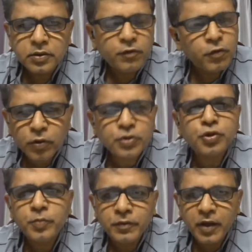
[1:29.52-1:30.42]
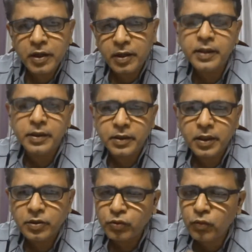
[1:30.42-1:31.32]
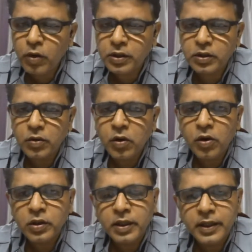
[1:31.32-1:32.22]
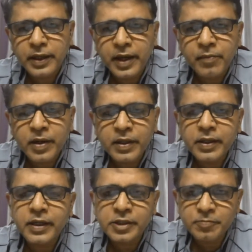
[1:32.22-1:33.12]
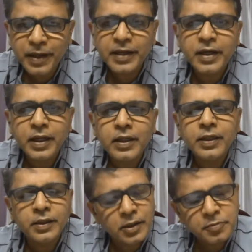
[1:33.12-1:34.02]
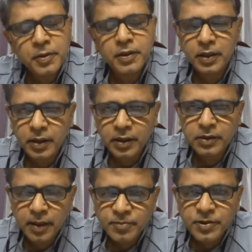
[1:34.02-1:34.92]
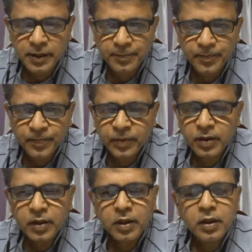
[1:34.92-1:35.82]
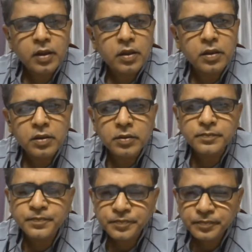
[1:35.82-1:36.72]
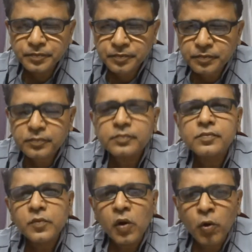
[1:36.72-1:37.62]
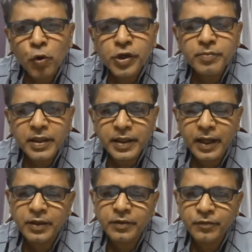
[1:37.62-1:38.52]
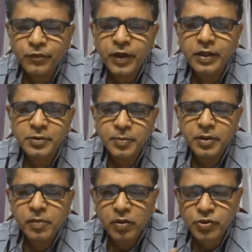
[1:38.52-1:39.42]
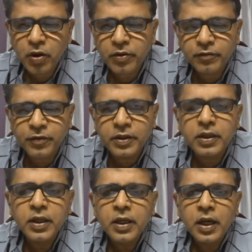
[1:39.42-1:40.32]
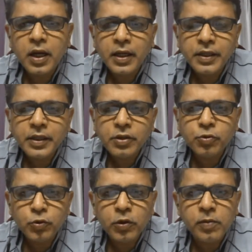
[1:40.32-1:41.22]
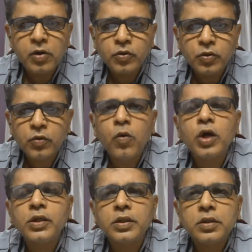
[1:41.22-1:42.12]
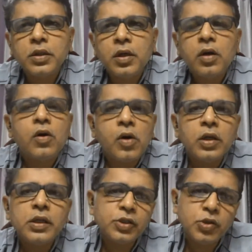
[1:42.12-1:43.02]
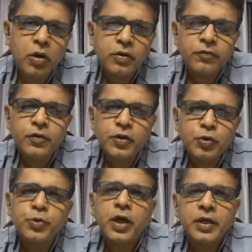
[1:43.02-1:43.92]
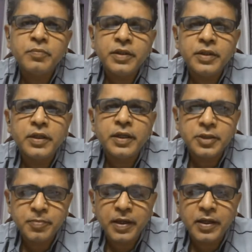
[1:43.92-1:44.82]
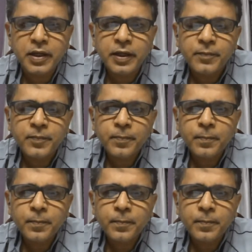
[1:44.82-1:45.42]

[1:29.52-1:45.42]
your focus should be very clear as to what all am I expecting in this particular subject. Going by that, when I speak about geography, I need to know about what all in geography should I be expecting.